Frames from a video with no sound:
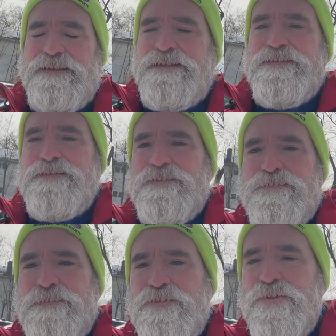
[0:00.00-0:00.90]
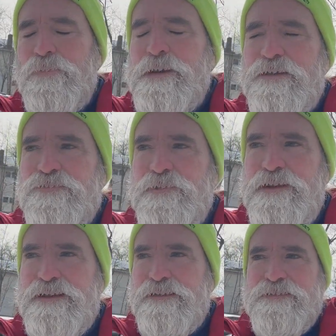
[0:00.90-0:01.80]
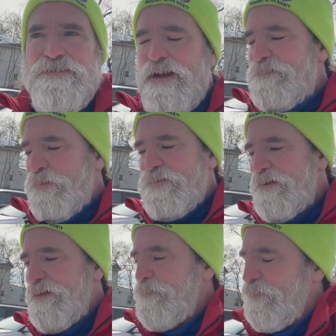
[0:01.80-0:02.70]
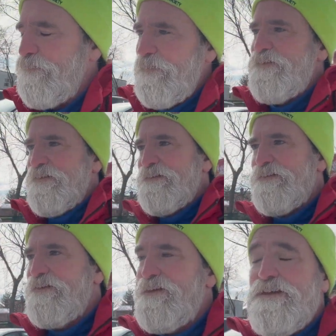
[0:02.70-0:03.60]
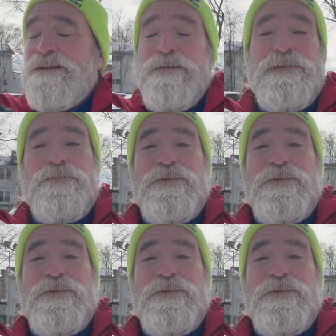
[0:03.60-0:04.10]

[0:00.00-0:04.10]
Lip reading: in this whole past week, and it's not supposed to get above freezing this coming